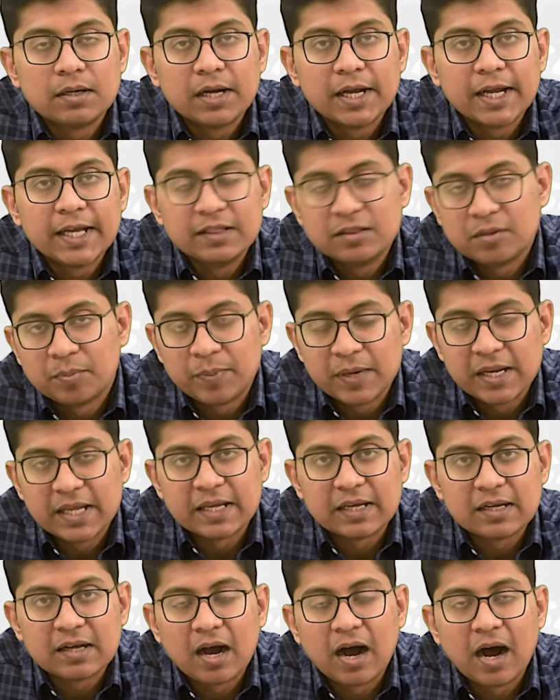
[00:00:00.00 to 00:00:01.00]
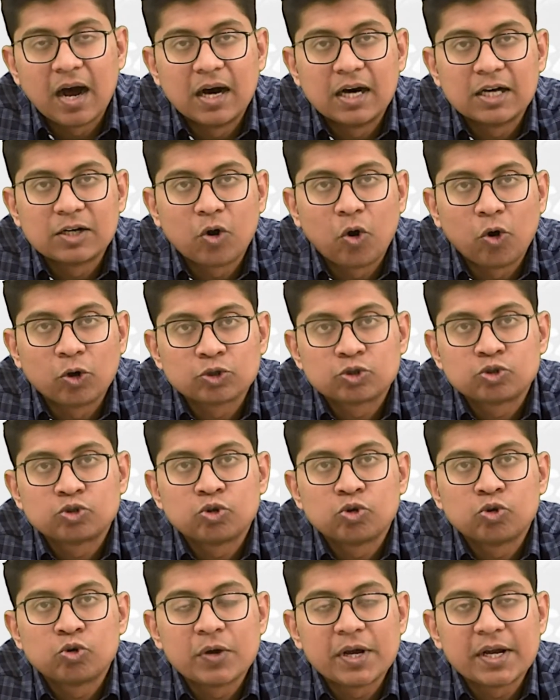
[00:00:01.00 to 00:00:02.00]
in the play are
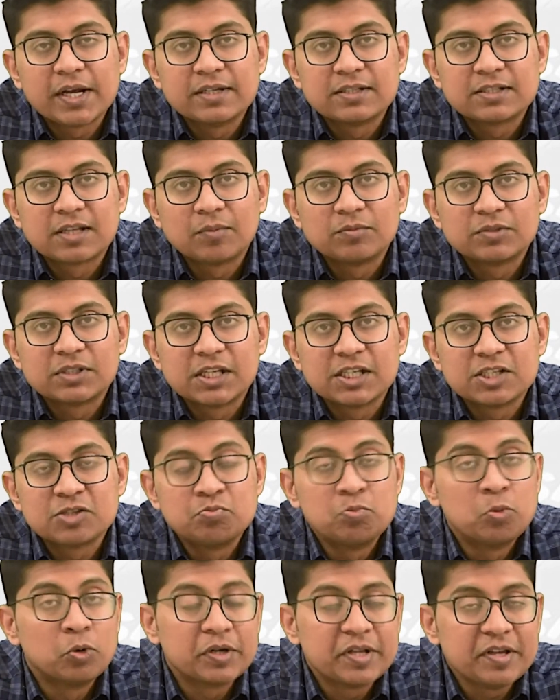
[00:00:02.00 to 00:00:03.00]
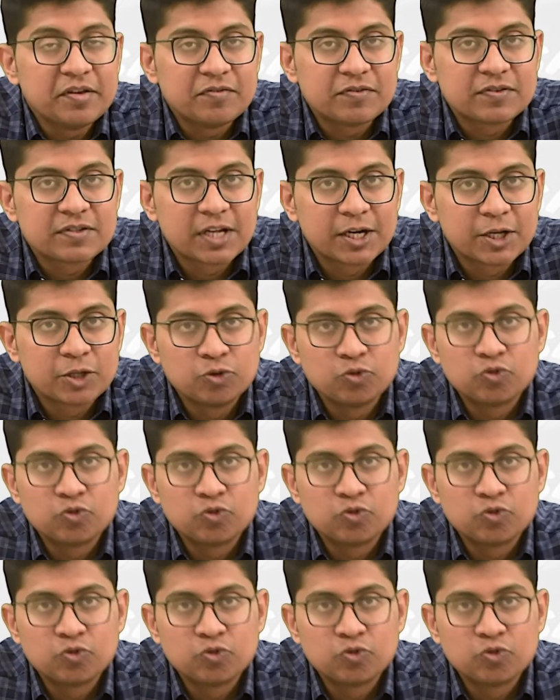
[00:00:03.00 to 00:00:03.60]
also in some sense motifs that are